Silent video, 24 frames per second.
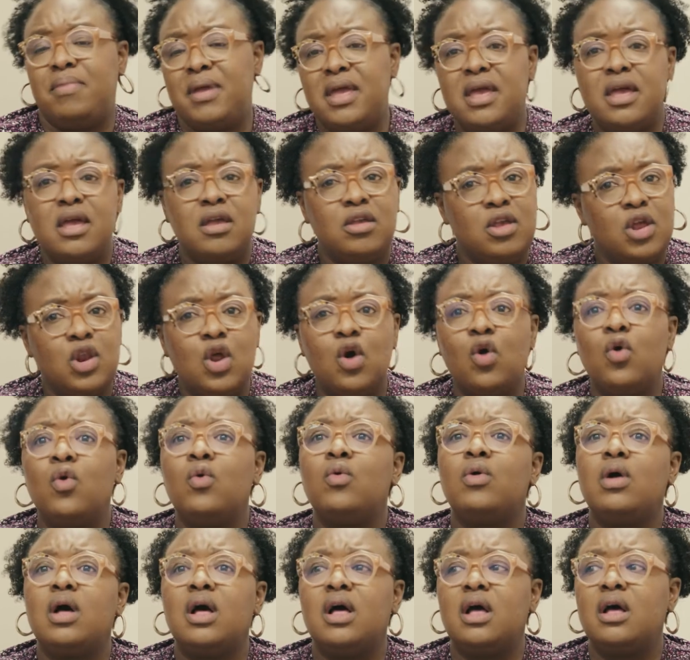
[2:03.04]
be,
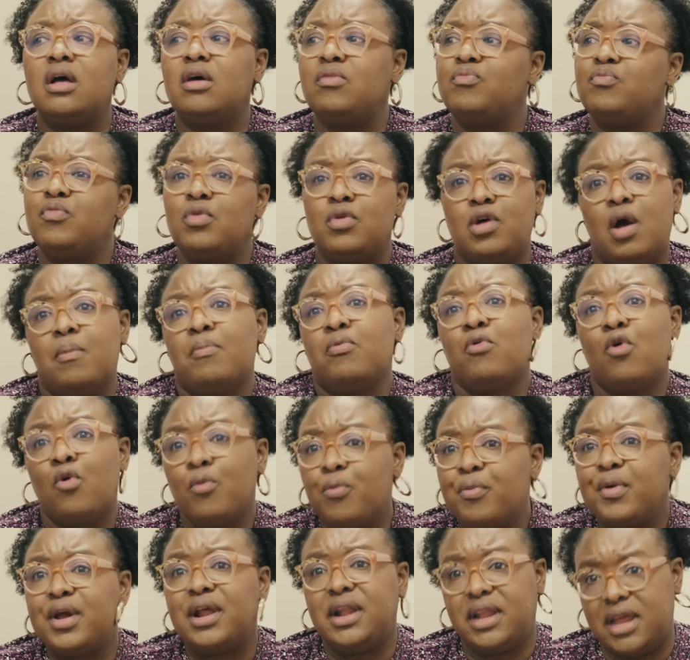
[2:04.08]

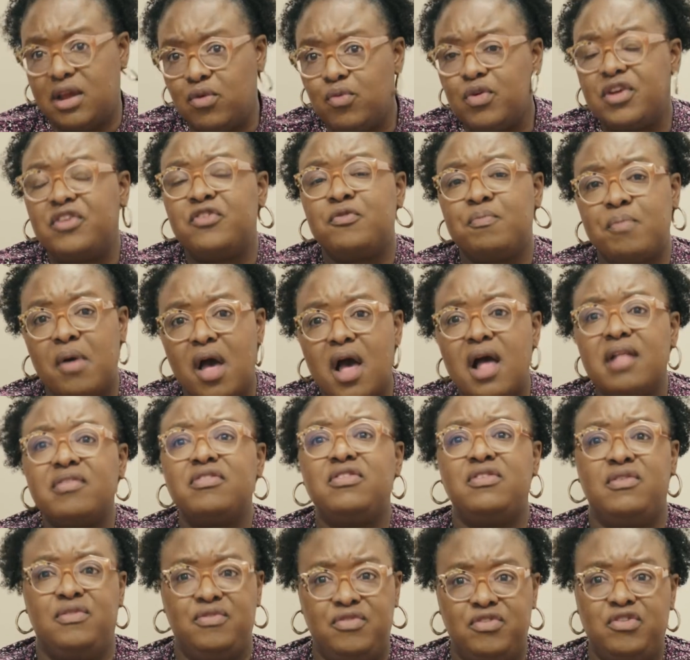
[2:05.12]
appropriately
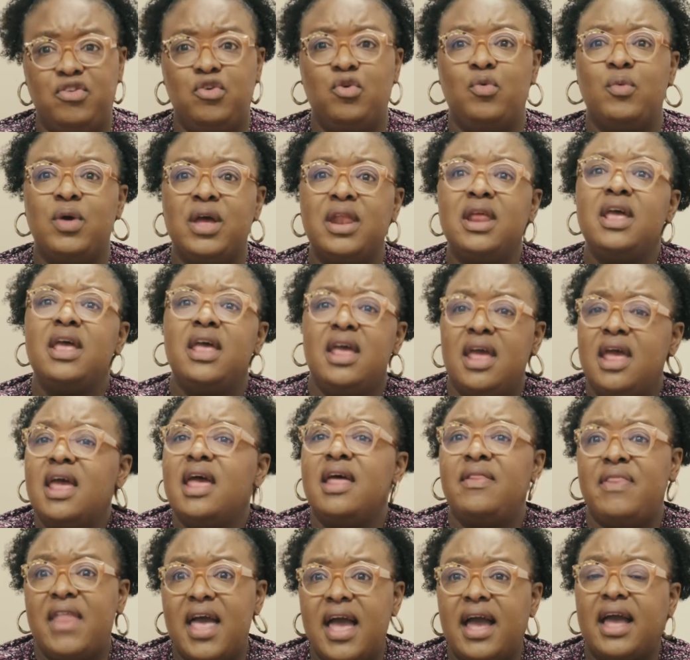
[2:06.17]
responsive to it
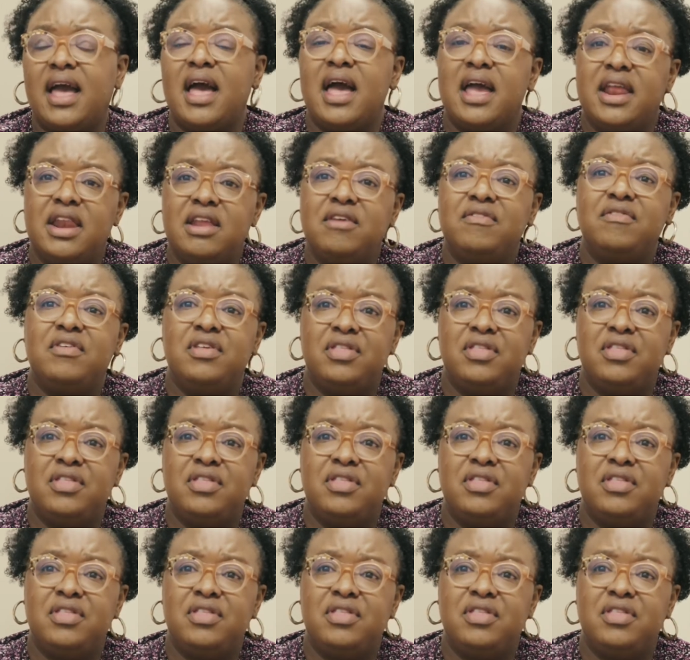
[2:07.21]
and that kind of a